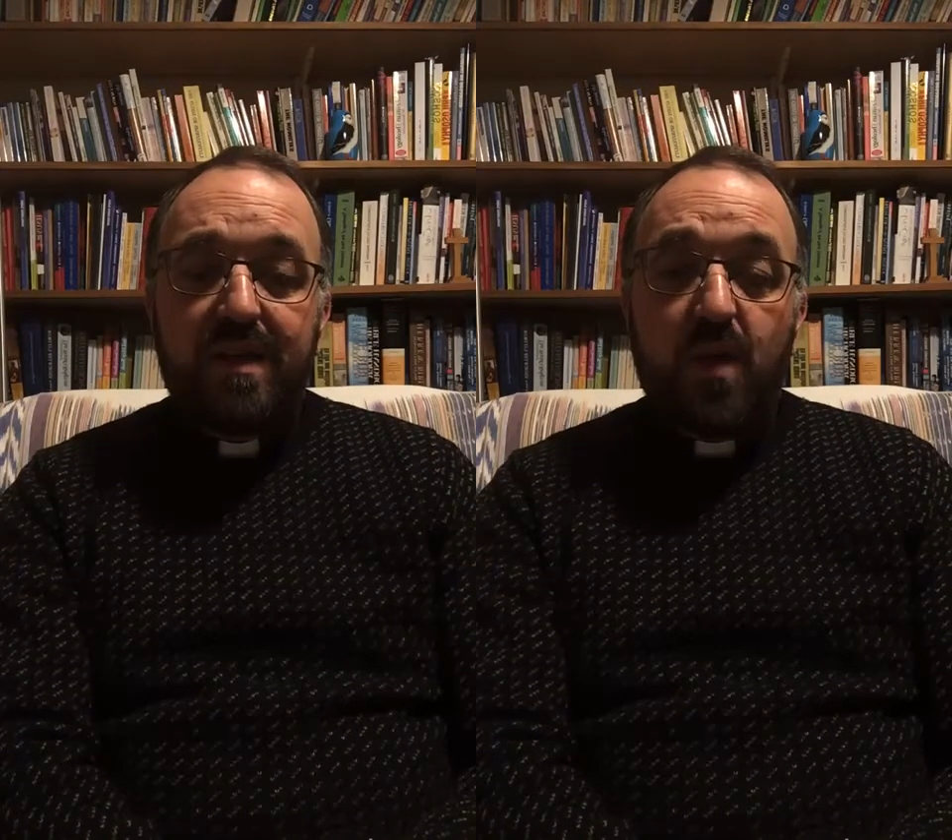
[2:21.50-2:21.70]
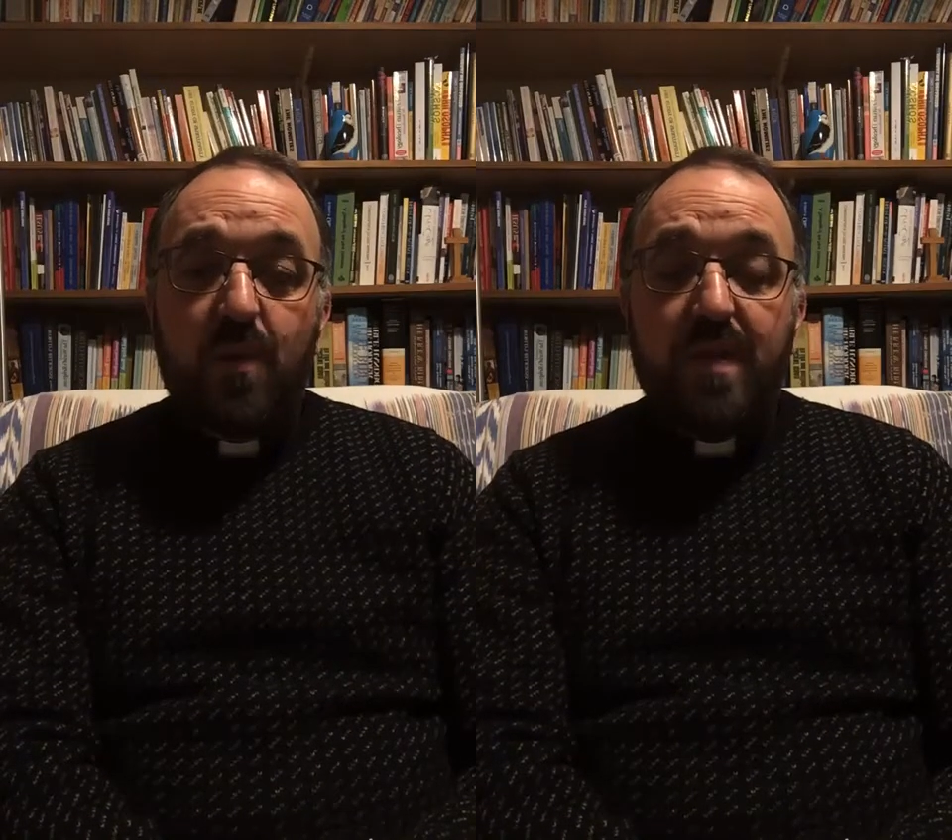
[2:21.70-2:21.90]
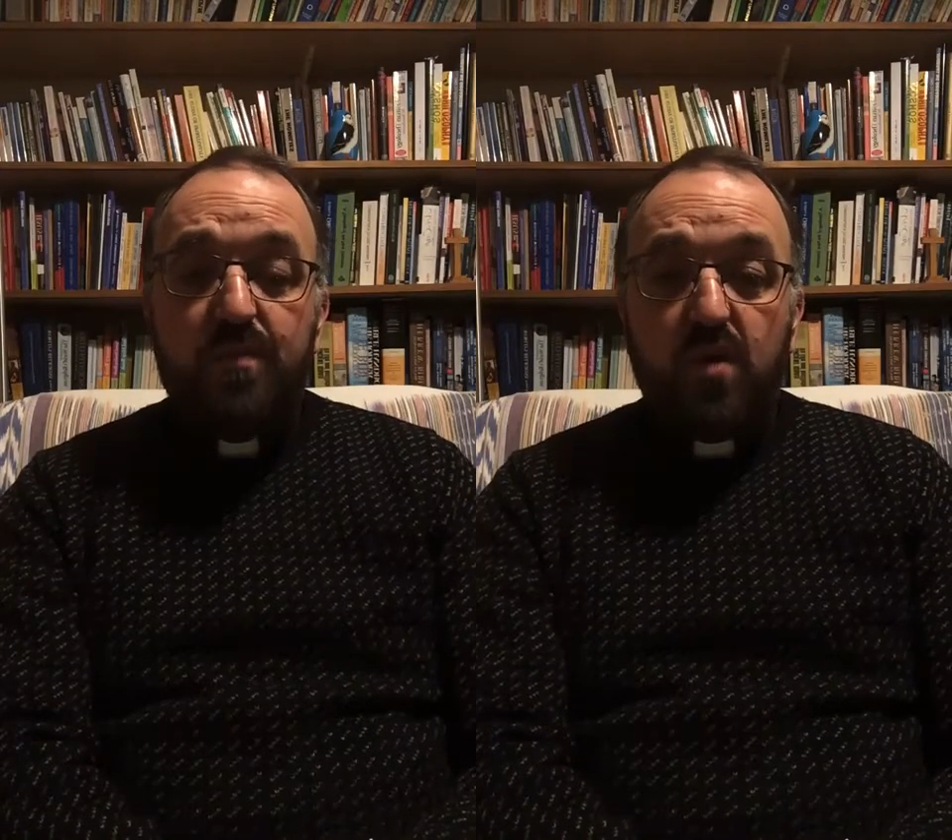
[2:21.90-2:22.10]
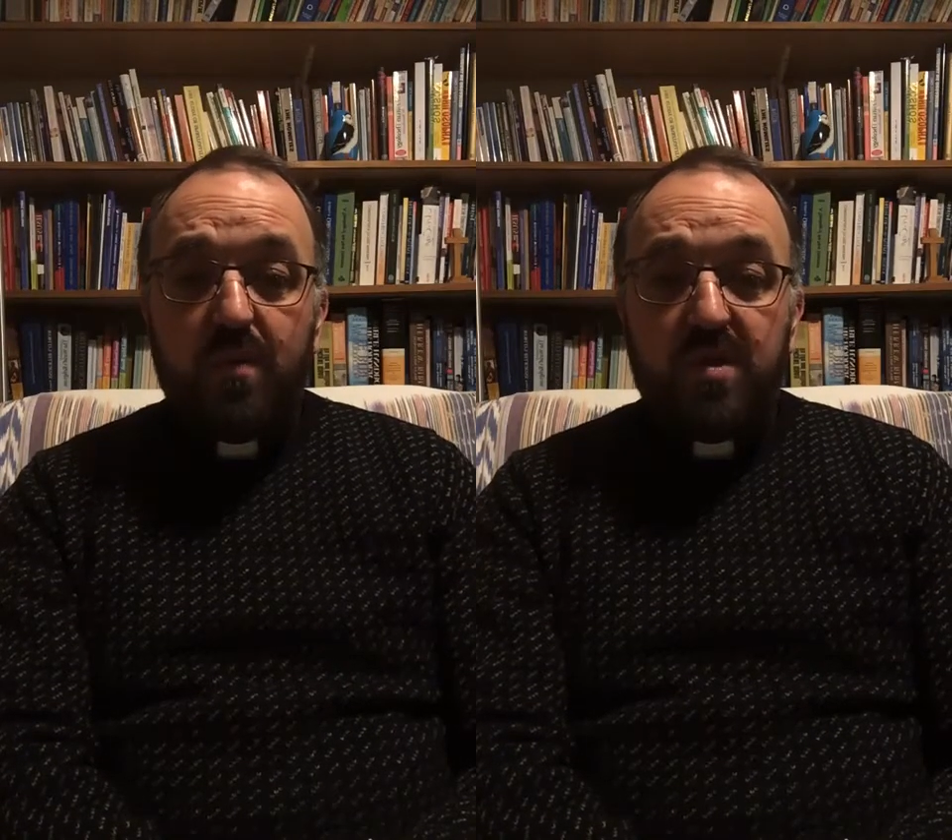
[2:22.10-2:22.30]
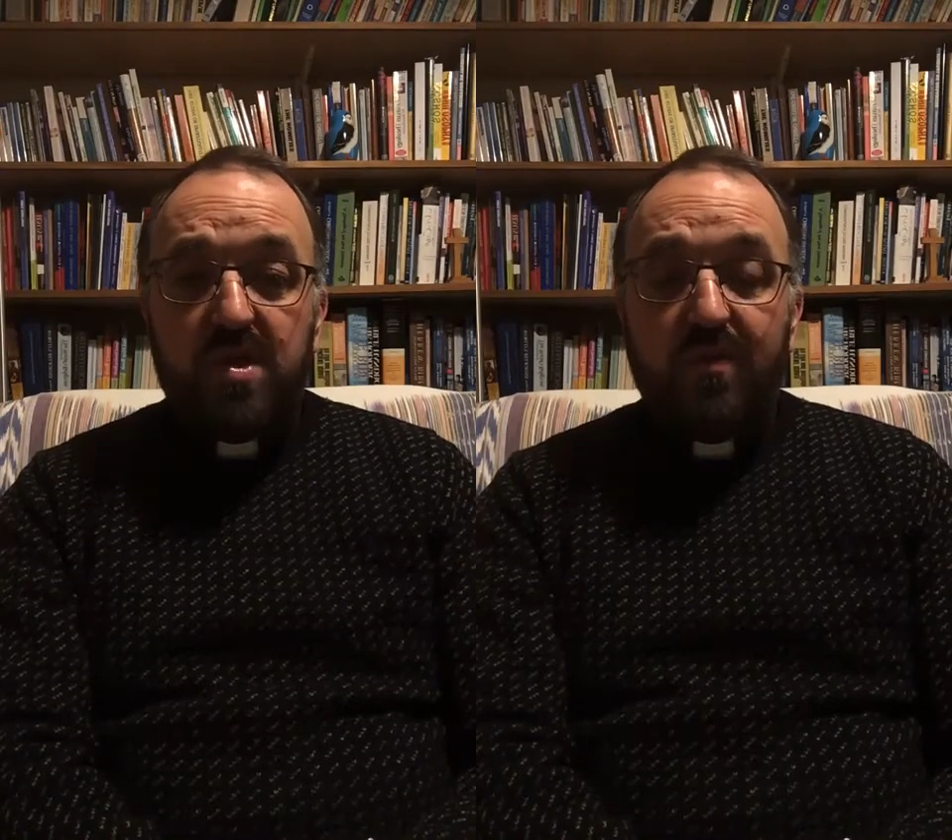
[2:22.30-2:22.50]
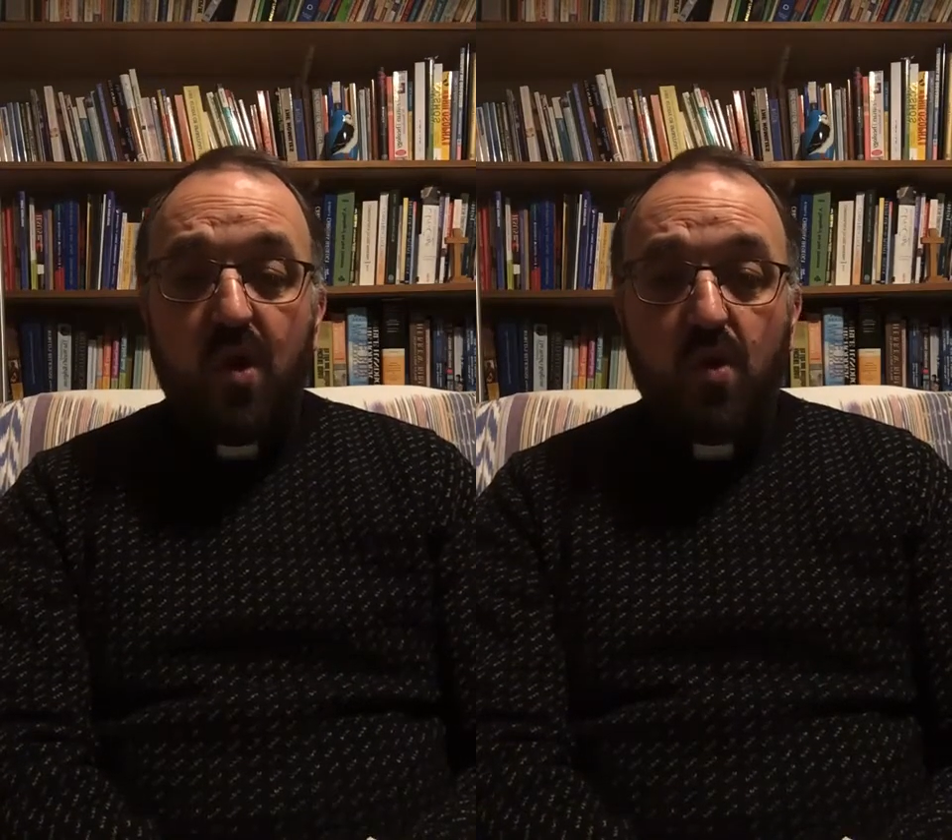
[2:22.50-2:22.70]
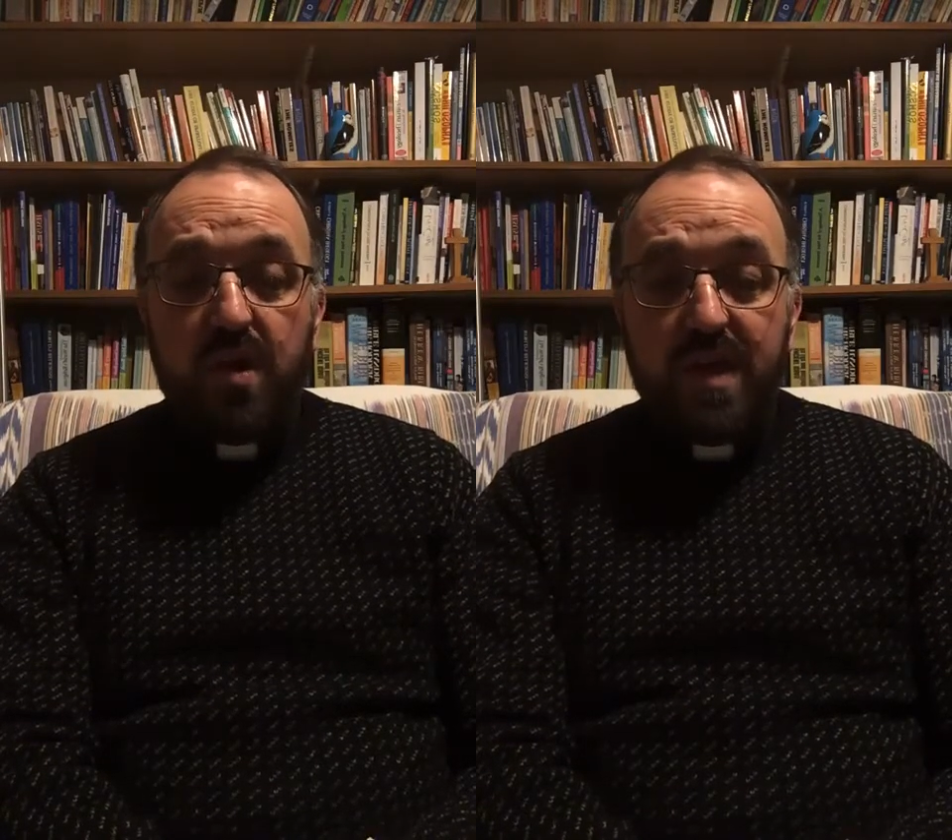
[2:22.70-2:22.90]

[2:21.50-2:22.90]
And we had the promise of longer